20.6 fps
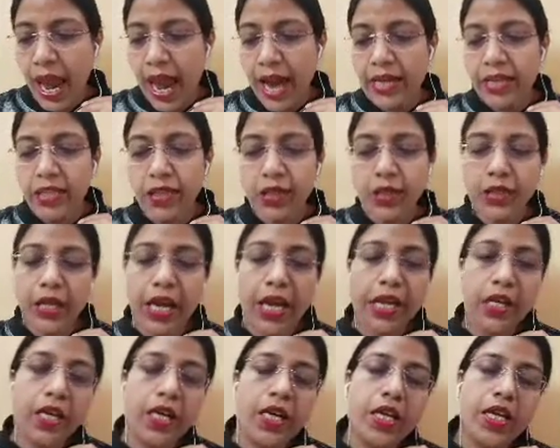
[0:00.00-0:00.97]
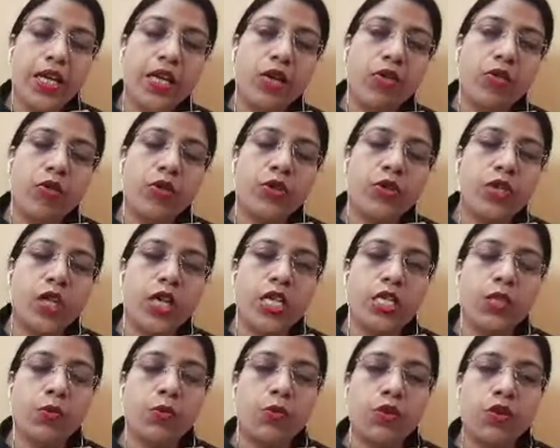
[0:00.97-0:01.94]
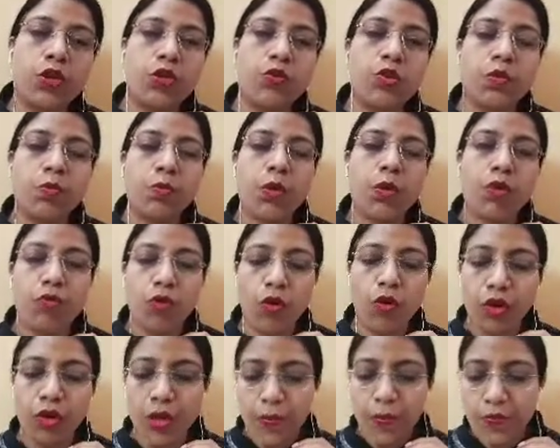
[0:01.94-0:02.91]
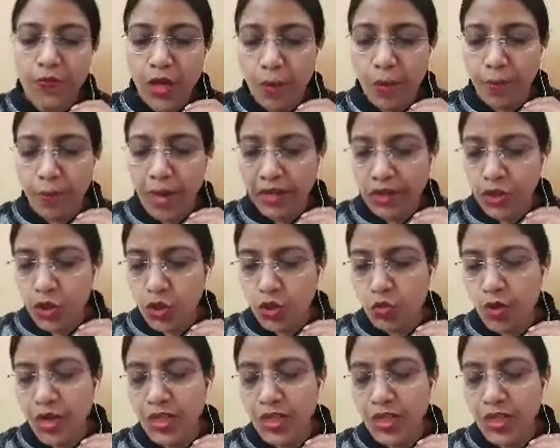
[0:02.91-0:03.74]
then he or she is produced before a magistrate's